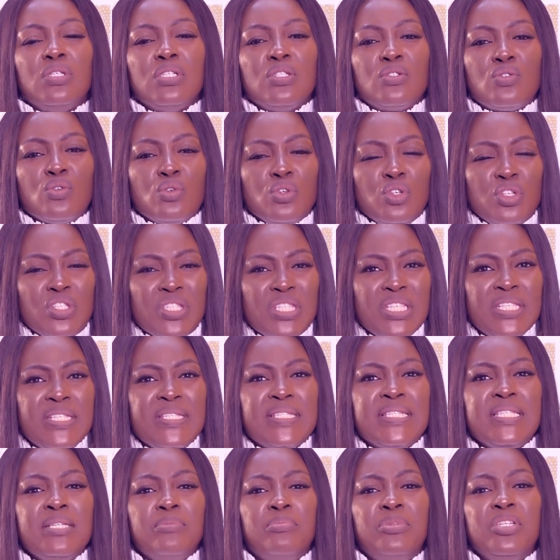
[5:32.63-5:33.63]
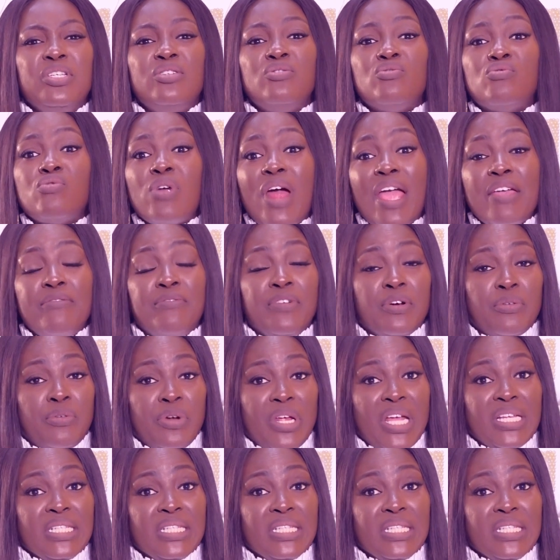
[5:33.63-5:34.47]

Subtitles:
So you see sibling rivalry,